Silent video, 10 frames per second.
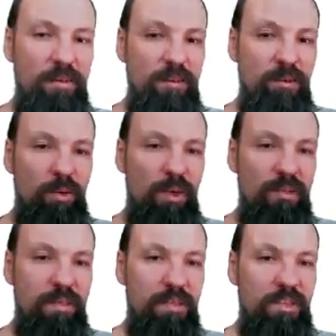so
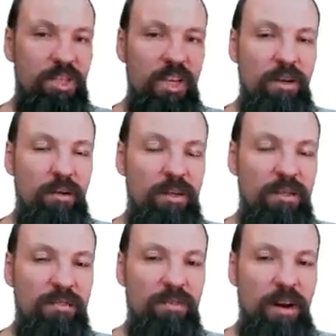as this j
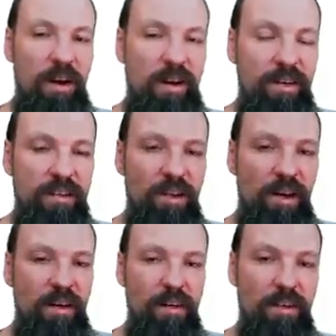goes higher and
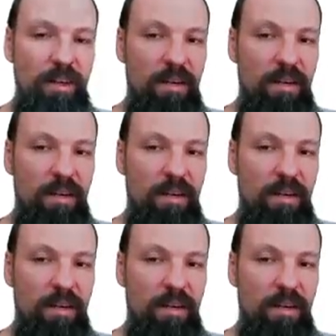higher,